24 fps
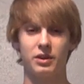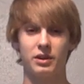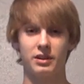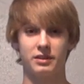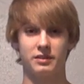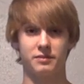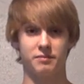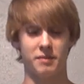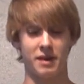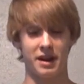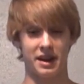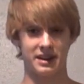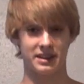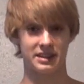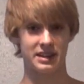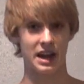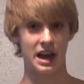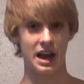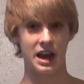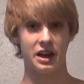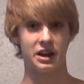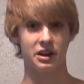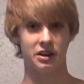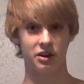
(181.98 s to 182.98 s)
what my
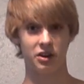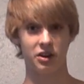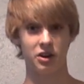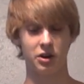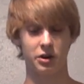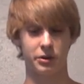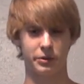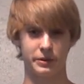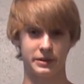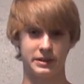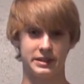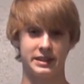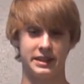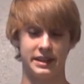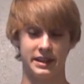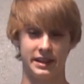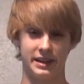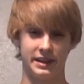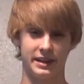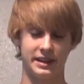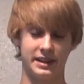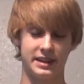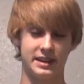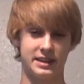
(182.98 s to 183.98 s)
entire
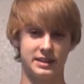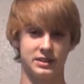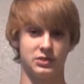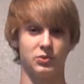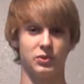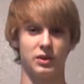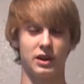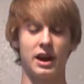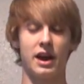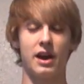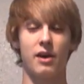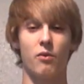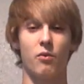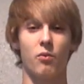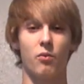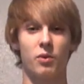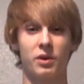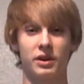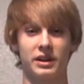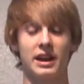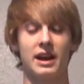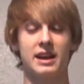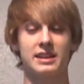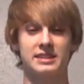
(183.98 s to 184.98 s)
routine is, what
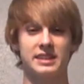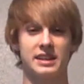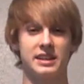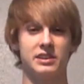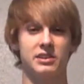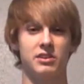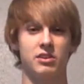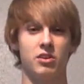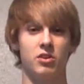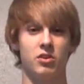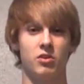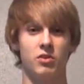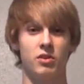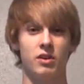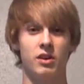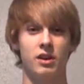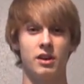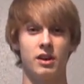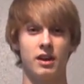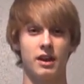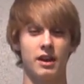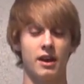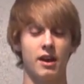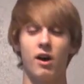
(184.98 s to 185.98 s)
workouts I do,
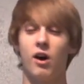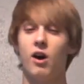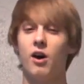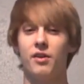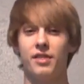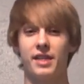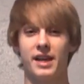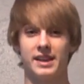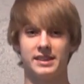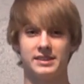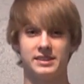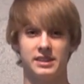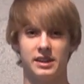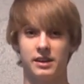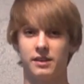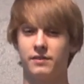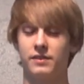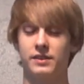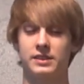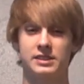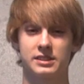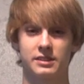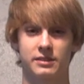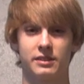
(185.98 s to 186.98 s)
all that
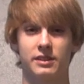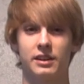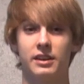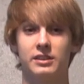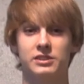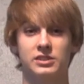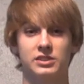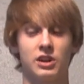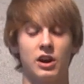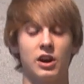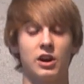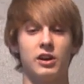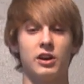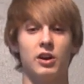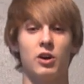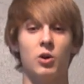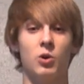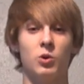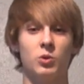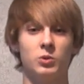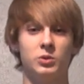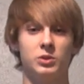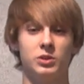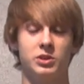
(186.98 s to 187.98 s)
stuff. It's gonna start a
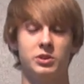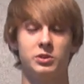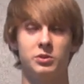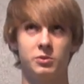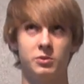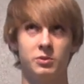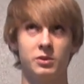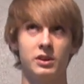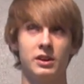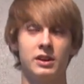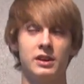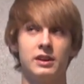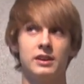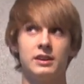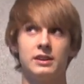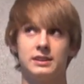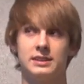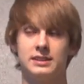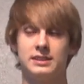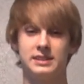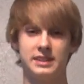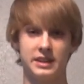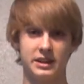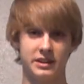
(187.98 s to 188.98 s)
whole new
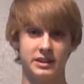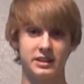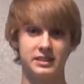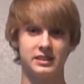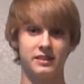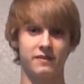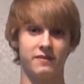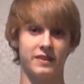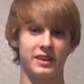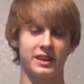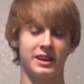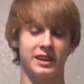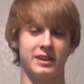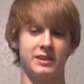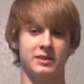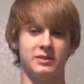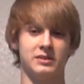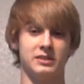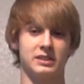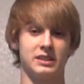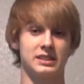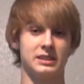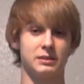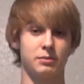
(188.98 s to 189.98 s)
series of
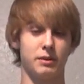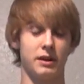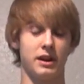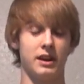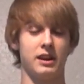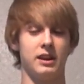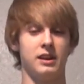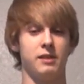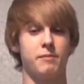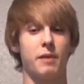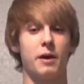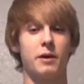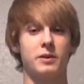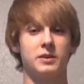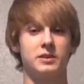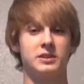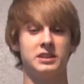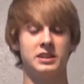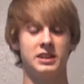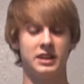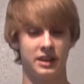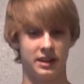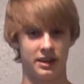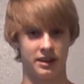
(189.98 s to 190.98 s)
videos explaining my
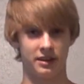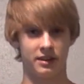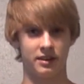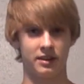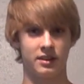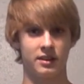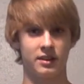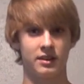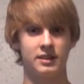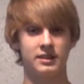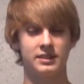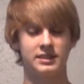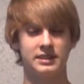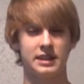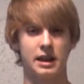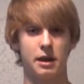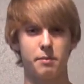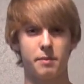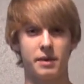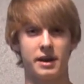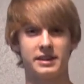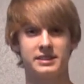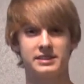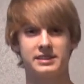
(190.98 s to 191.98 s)
routine
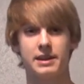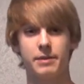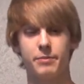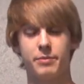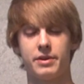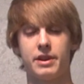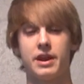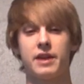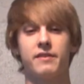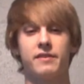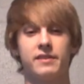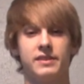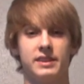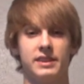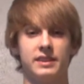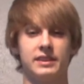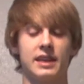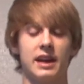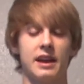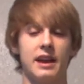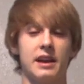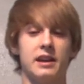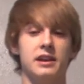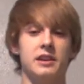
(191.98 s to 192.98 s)
step by step and everything
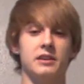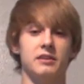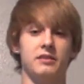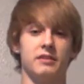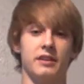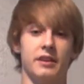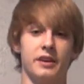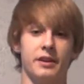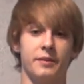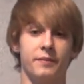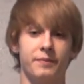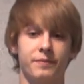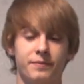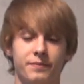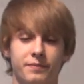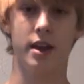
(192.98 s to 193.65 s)
that I do in there.